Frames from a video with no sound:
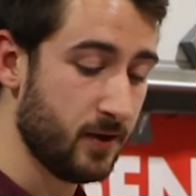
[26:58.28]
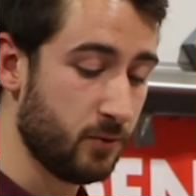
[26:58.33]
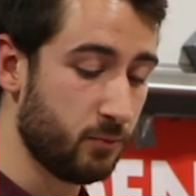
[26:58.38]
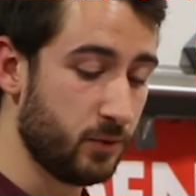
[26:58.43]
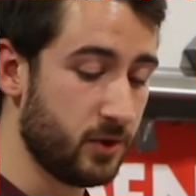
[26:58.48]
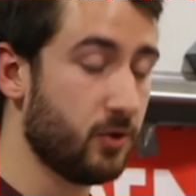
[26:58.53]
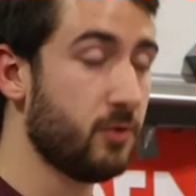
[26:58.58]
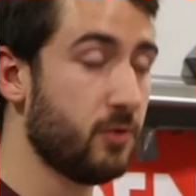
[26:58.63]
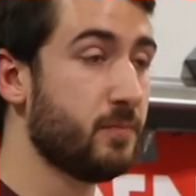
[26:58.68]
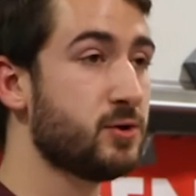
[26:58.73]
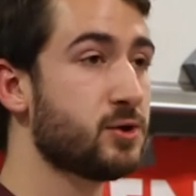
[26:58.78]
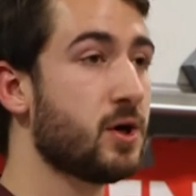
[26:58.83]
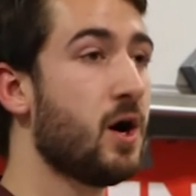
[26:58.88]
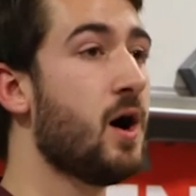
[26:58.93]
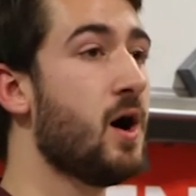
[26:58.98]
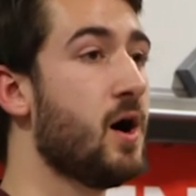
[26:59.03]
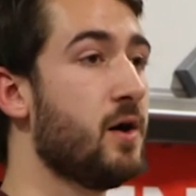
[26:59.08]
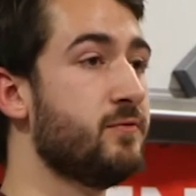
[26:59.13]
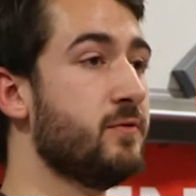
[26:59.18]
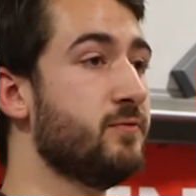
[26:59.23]
with almost
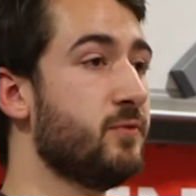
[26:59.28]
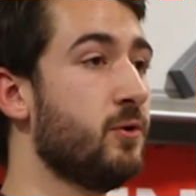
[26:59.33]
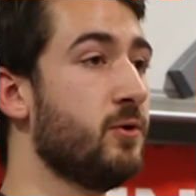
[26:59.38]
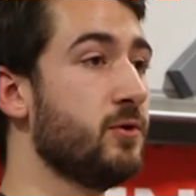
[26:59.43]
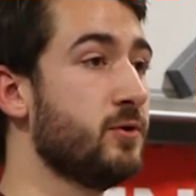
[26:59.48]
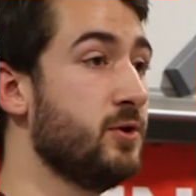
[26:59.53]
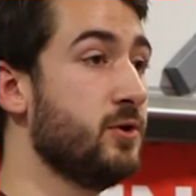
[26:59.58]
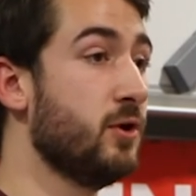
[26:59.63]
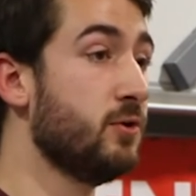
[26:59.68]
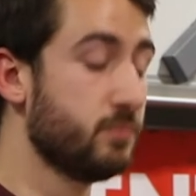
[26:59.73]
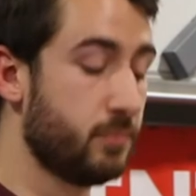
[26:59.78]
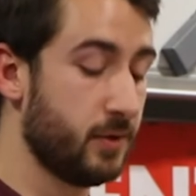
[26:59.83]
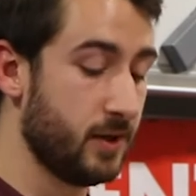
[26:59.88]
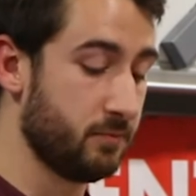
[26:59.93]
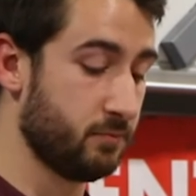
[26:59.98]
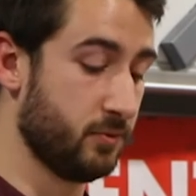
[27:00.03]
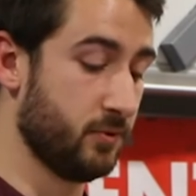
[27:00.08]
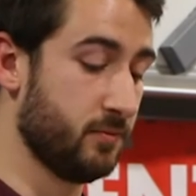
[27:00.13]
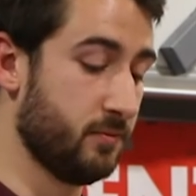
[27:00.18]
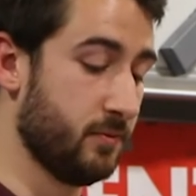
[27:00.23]
half of all young
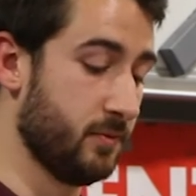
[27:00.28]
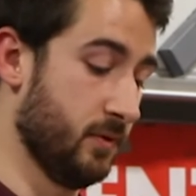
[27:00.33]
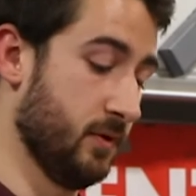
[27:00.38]
people,